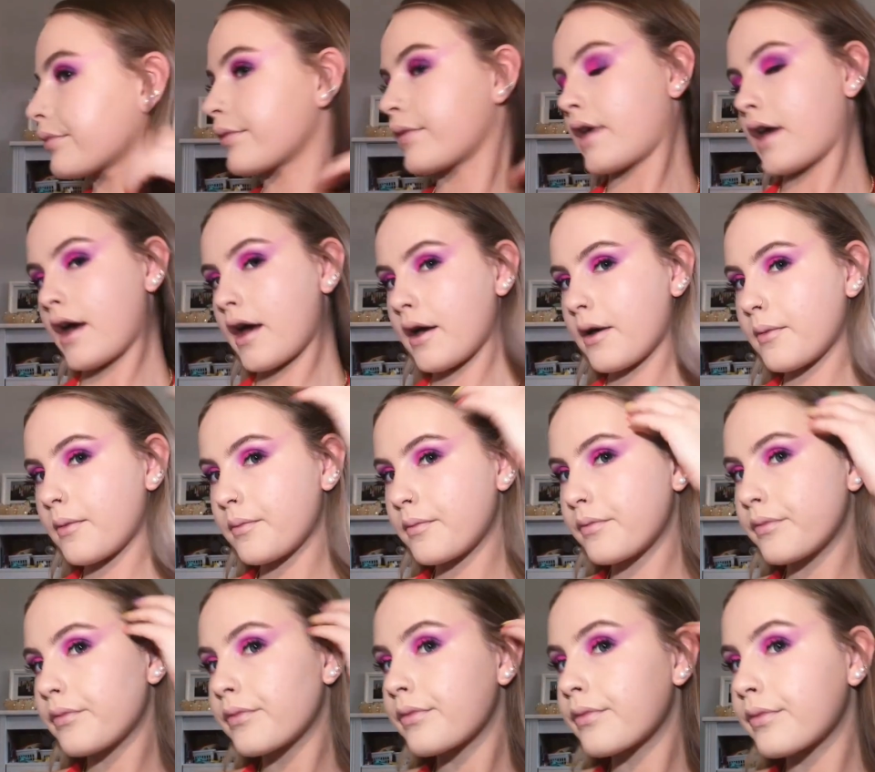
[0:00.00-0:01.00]
Yeah,
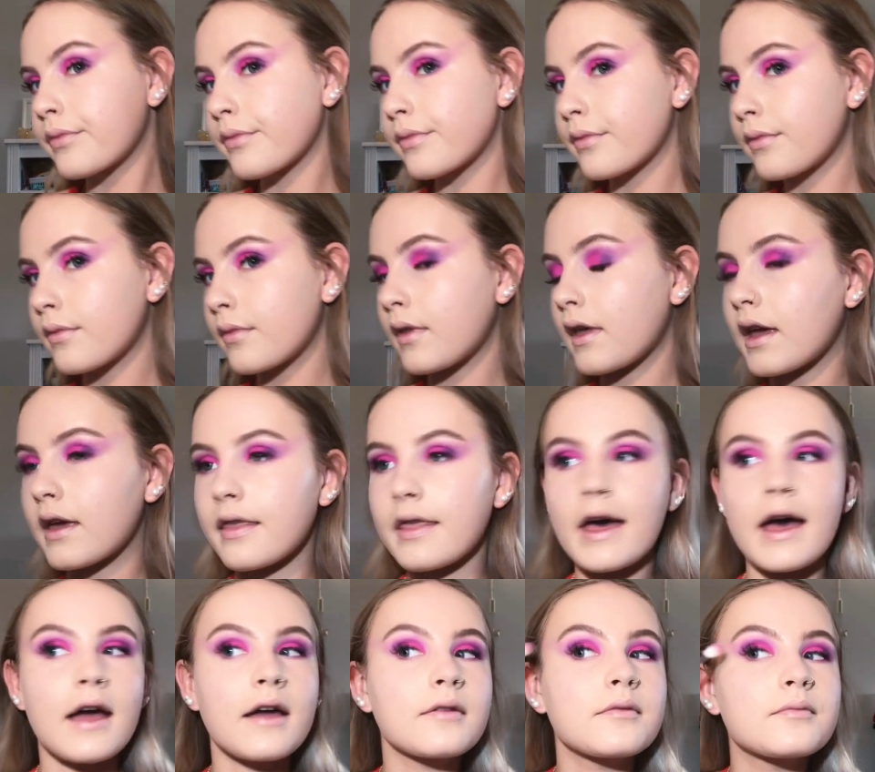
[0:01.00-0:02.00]
like
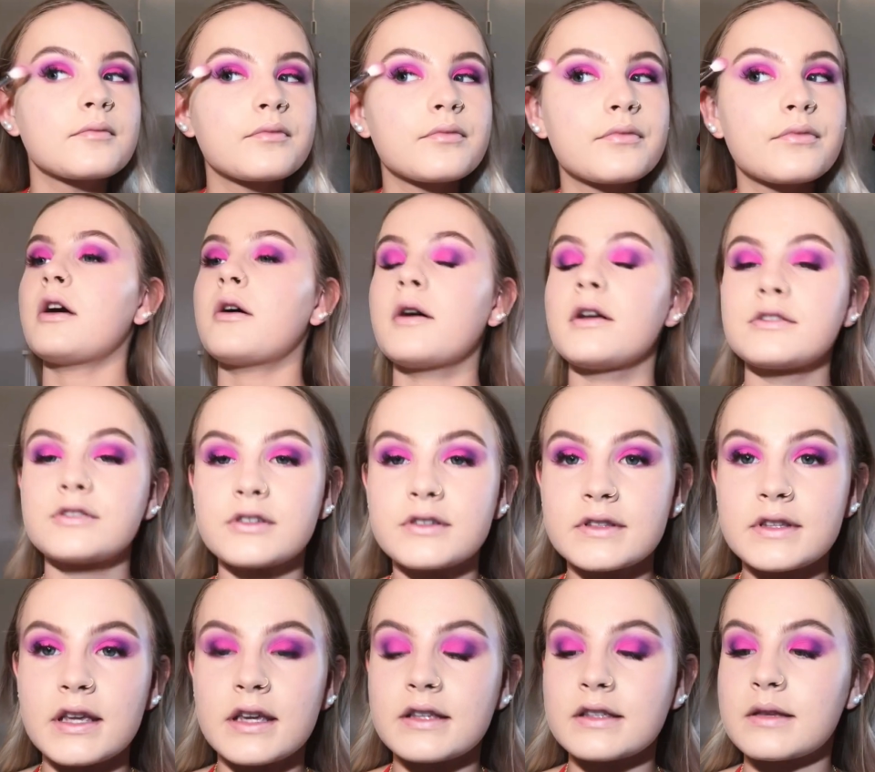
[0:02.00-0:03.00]
that. Now I'll
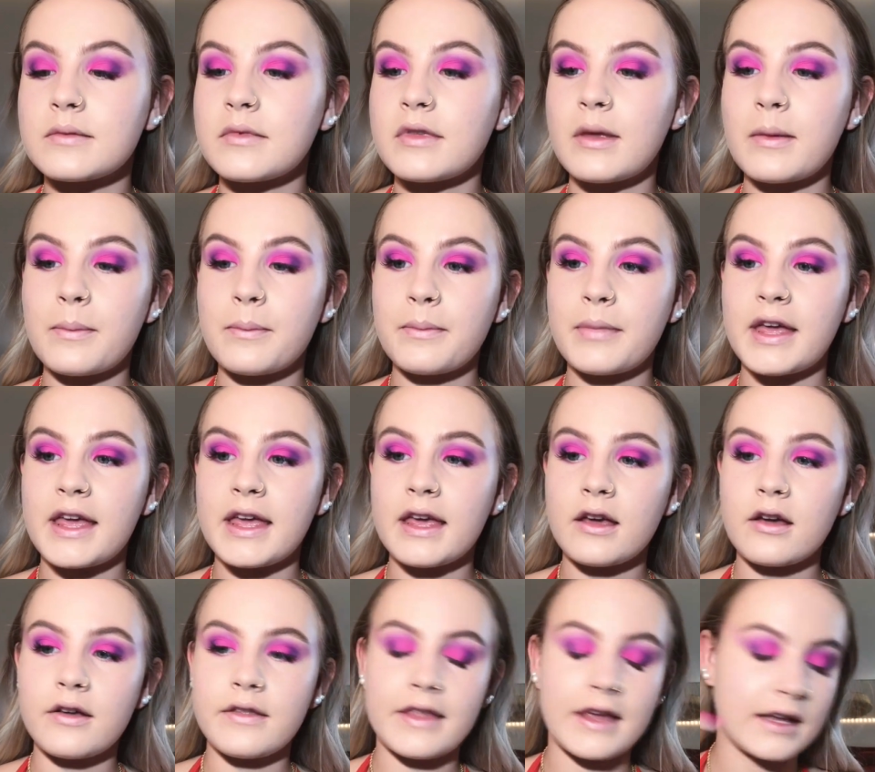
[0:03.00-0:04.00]
just take some of the
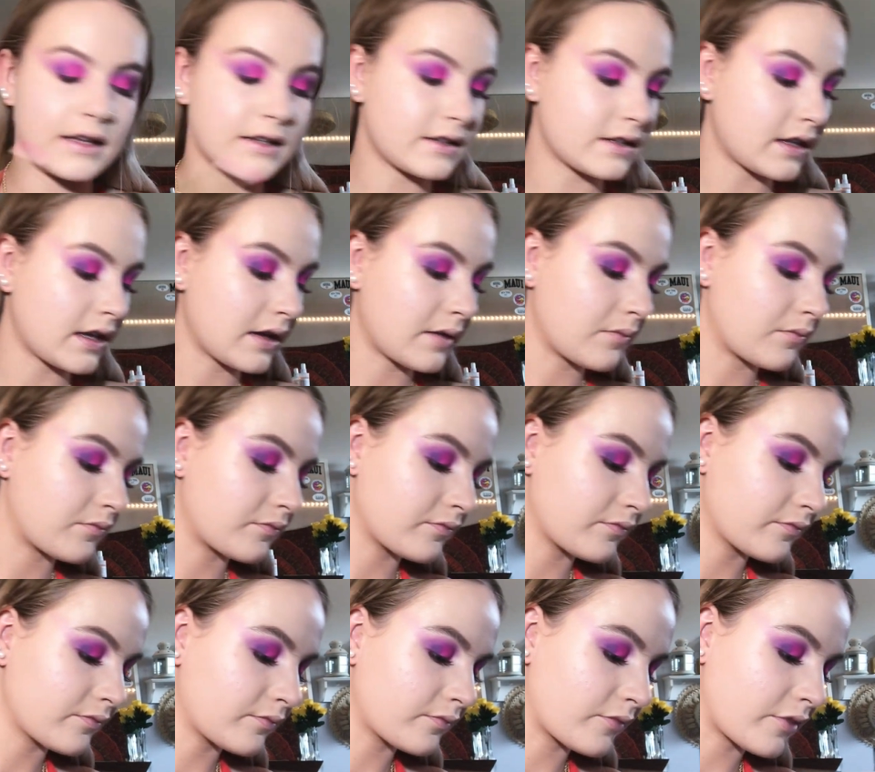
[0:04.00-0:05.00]
pink on that same
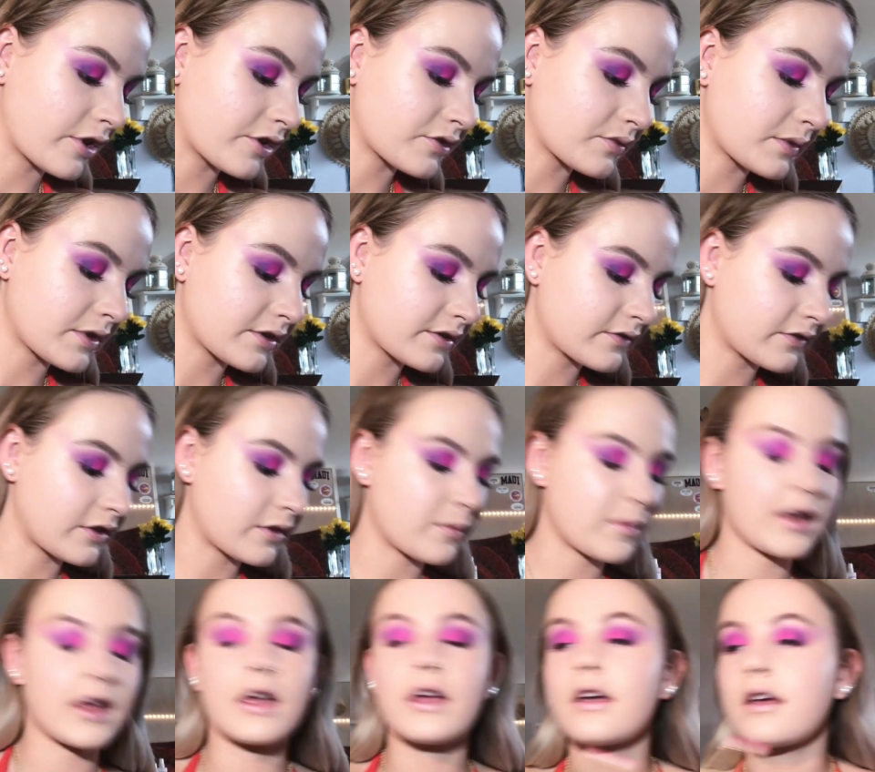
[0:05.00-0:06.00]
brush we used for the
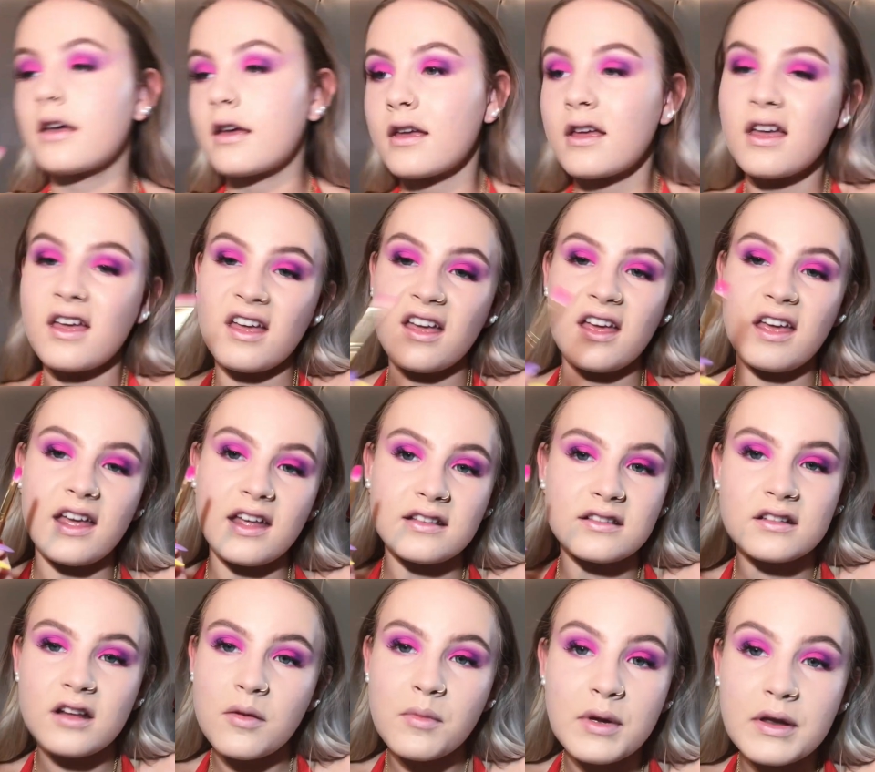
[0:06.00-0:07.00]
pink.
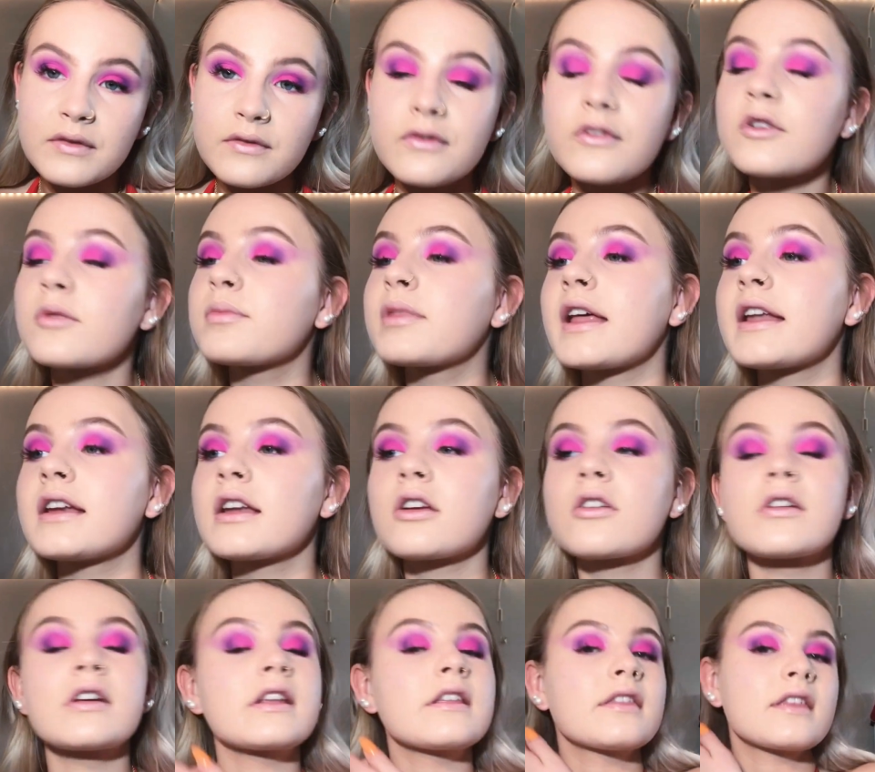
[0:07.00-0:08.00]
It's not meant for blending
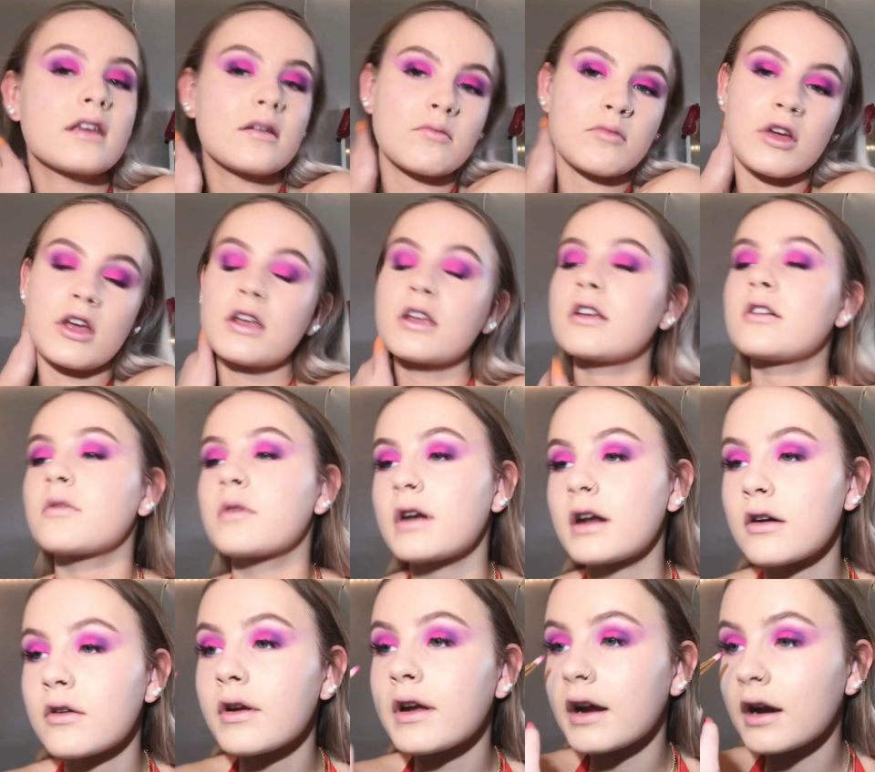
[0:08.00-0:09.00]
or anything, but you know what, I
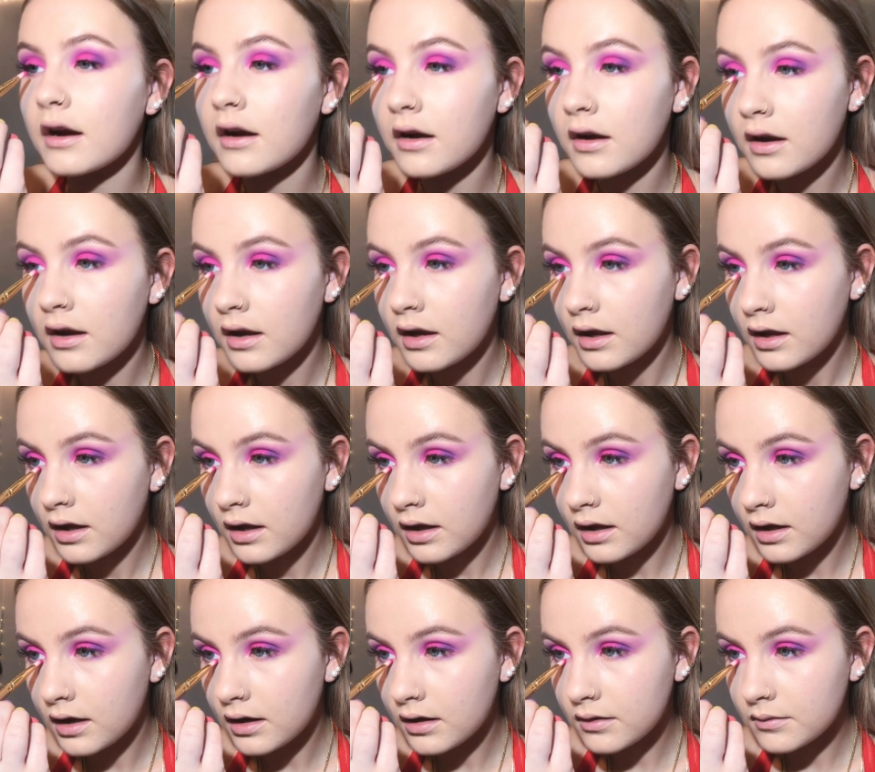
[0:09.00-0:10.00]
don't care.
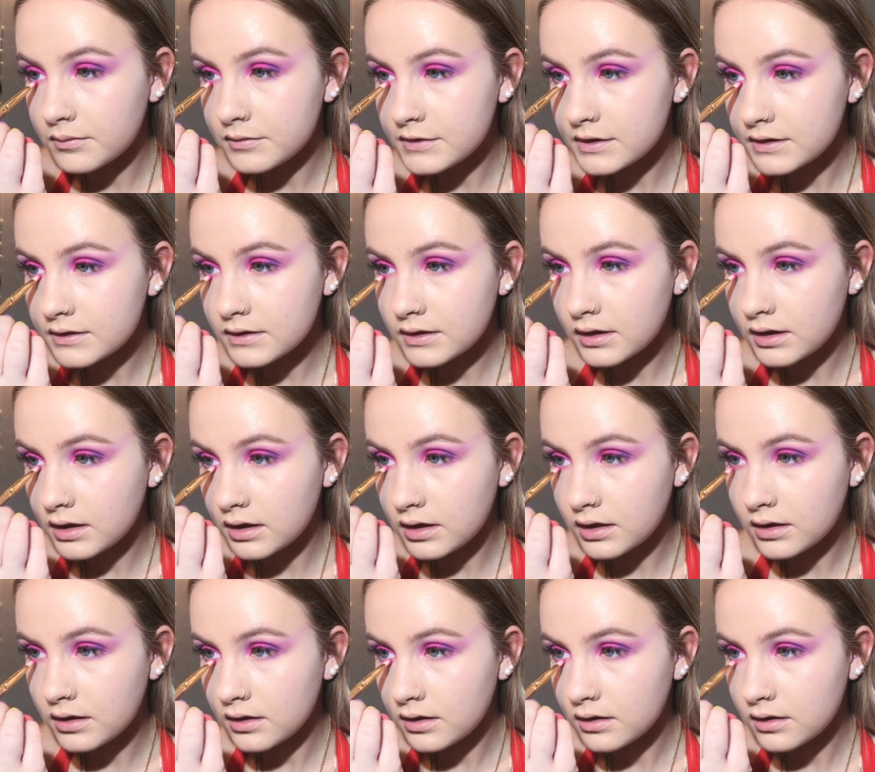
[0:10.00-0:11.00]
And I'm just
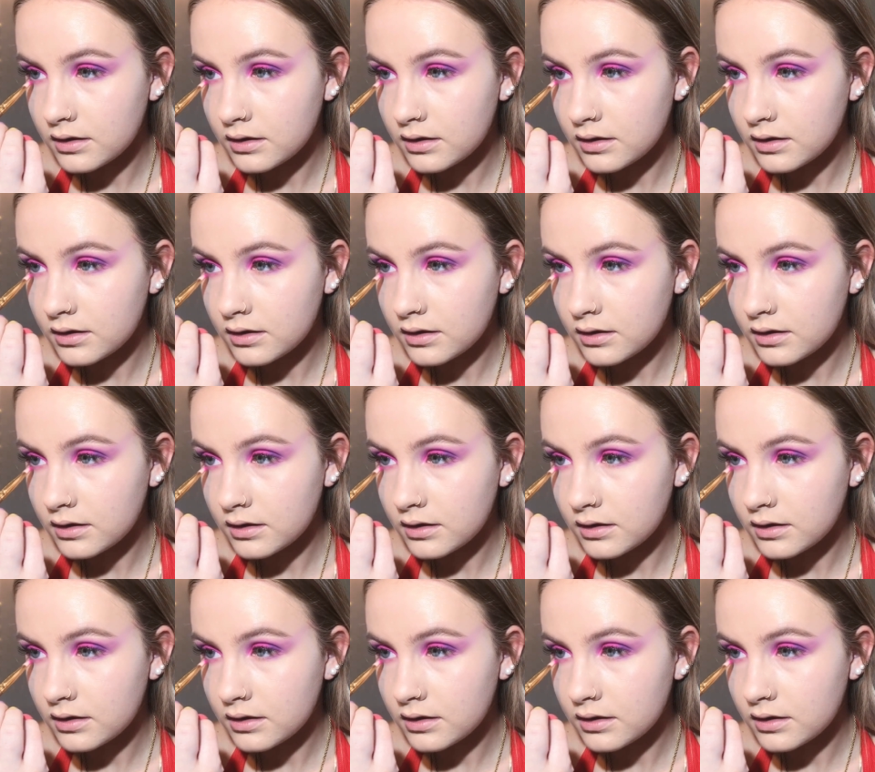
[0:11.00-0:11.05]
gonna